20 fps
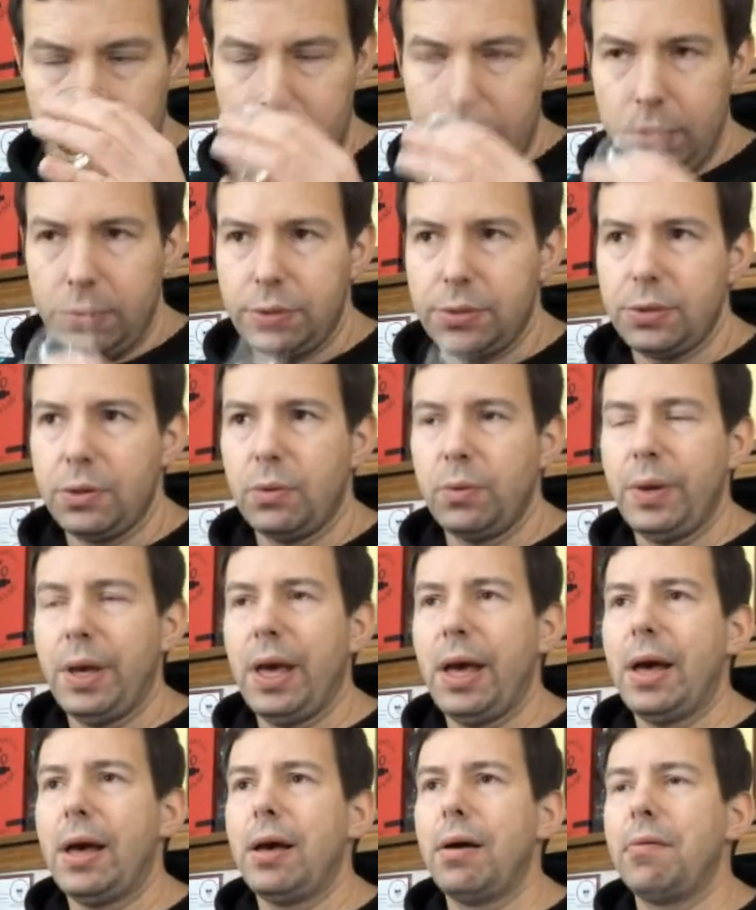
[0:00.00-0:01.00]
So we
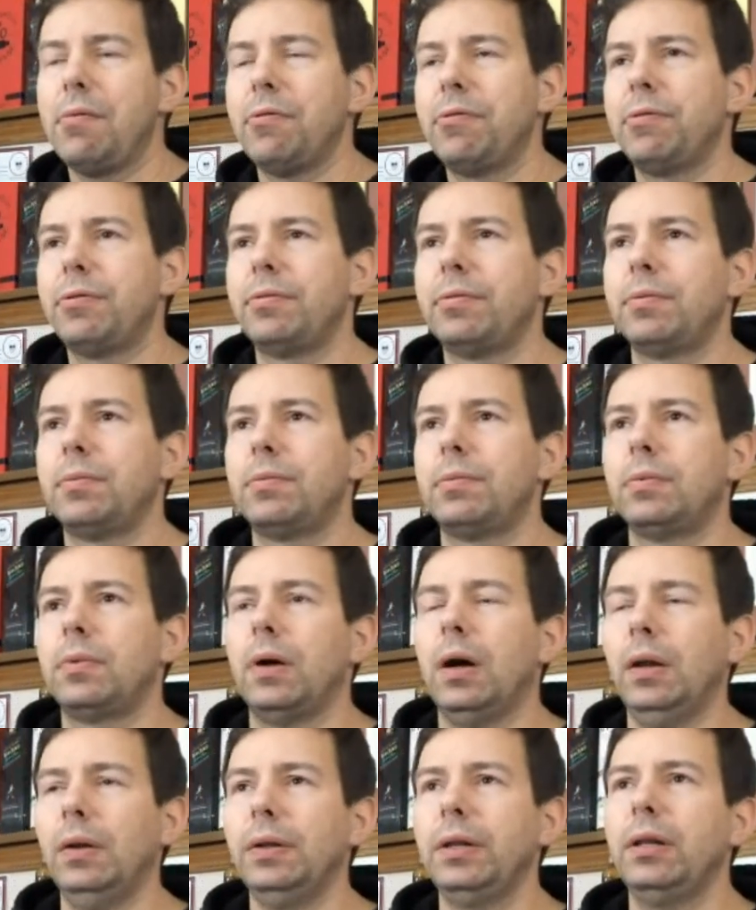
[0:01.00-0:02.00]
have
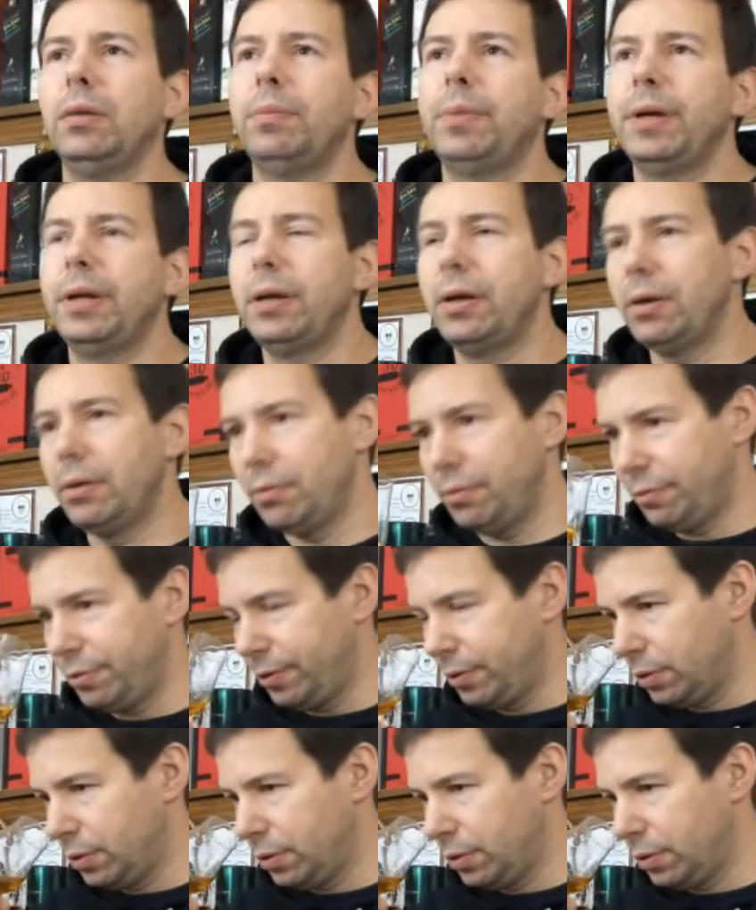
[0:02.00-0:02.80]
a little bit of